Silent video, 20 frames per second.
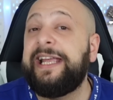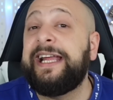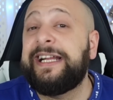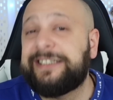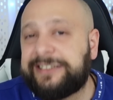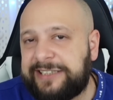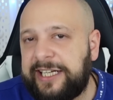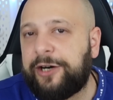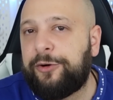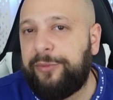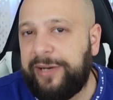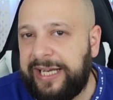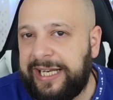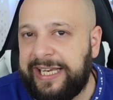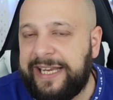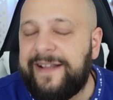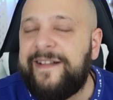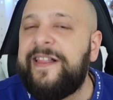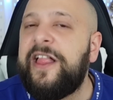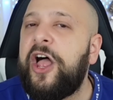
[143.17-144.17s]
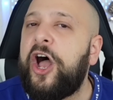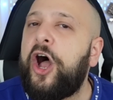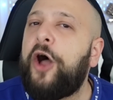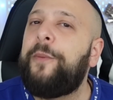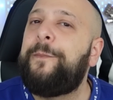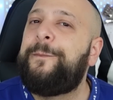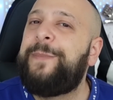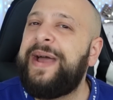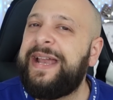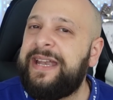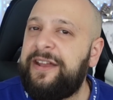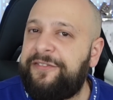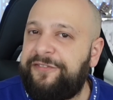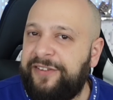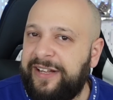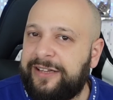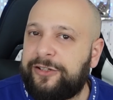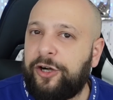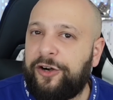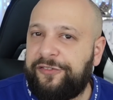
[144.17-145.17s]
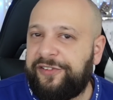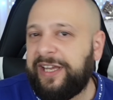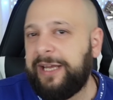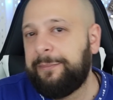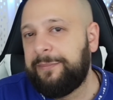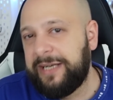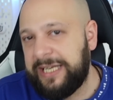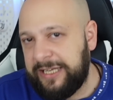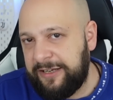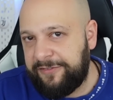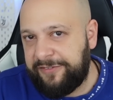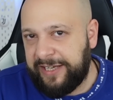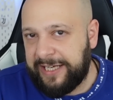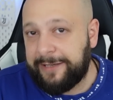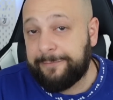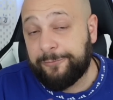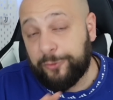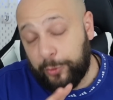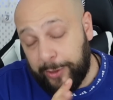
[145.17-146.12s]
Is there really a benefit of him leaving?